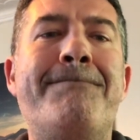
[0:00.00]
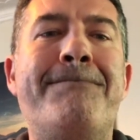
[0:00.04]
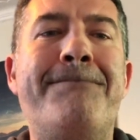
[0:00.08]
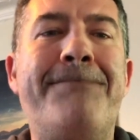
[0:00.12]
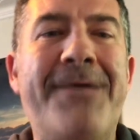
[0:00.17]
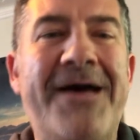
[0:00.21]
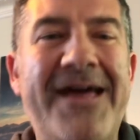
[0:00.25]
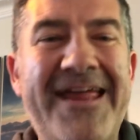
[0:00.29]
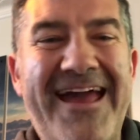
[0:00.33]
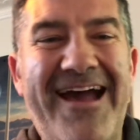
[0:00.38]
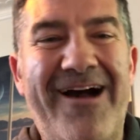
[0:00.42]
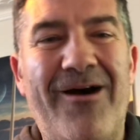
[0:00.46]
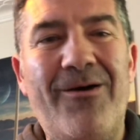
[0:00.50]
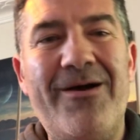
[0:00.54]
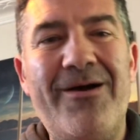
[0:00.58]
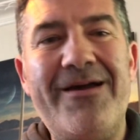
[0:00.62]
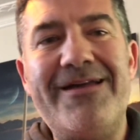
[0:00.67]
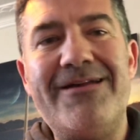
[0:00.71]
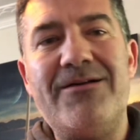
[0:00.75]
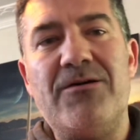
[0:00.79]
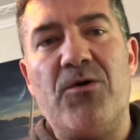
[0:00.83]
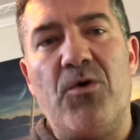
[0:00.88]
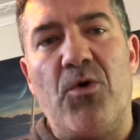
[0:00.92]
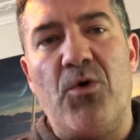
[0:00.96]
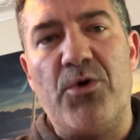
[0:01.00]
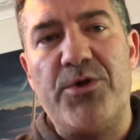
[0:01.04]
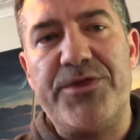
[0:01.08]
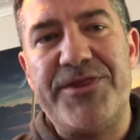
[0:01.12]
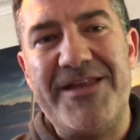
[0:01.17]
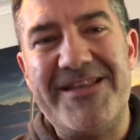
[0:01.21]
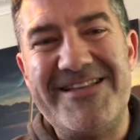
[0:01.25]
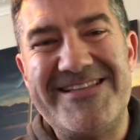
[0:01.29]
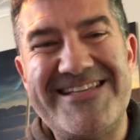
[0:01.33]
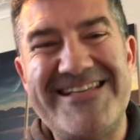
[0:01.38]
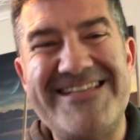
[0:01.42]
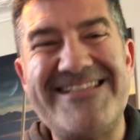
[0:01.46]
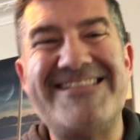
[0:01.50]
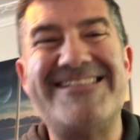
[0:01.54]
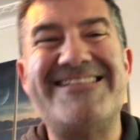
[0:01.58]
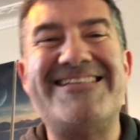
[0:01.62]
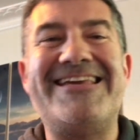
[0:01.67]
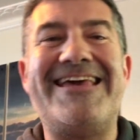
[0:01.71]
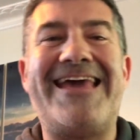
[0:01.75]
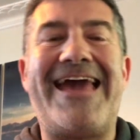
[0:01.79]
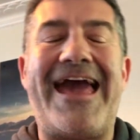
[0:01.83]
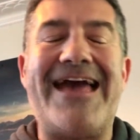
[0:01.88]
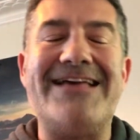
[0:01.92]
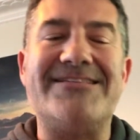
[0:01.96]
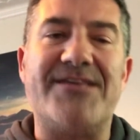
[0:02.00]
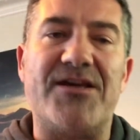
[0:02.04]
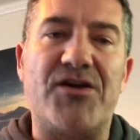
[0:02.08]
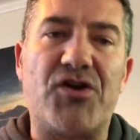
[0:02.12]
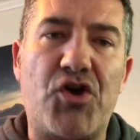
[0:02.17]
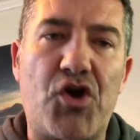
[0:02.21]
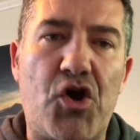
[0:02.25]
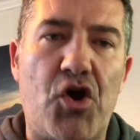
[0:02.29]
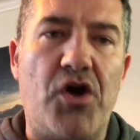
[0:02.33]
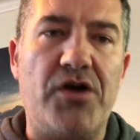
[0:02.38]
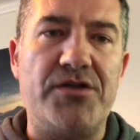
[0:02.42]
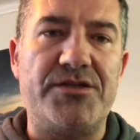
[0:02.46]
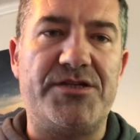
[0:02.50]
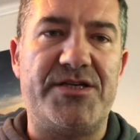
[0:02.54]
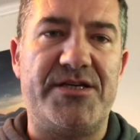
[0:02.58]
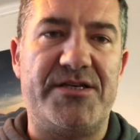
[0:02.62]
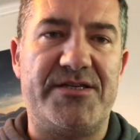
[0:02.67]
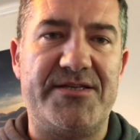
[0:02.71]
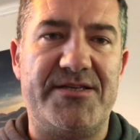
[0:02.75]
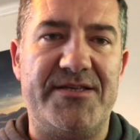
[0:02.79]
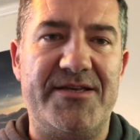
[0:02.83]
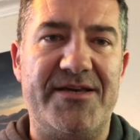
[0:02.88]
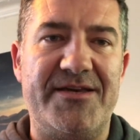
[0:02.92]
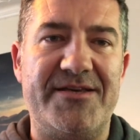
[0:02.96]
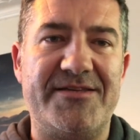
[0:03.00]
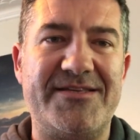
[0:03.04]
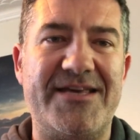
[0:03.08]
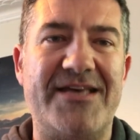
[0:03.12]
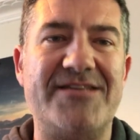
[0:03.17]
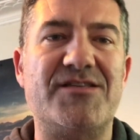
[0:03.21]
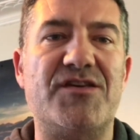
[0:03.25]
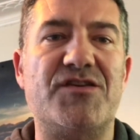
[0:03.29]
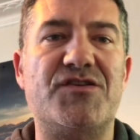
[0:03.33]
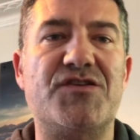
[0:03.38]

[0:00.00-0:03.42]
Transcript: But our authenticity as a consciousness, as a